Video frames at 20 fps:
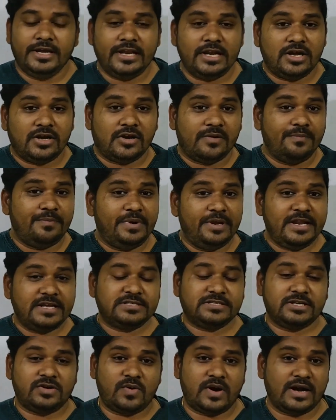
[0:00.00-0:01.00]
In
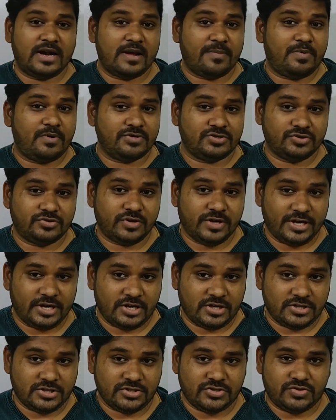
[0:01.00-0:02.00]
combination, what happens to the
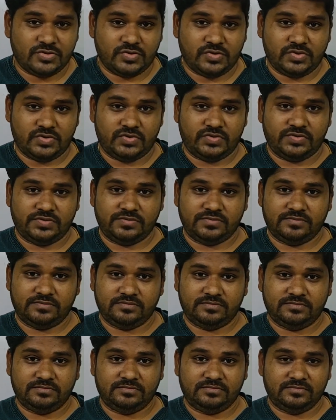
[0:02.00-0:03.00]
energy stored?
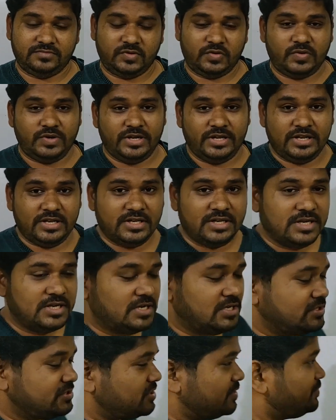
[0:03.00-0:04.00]

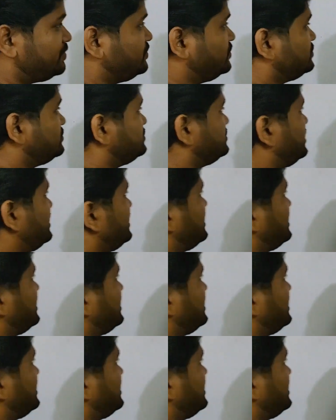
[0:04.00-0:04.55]
When suppose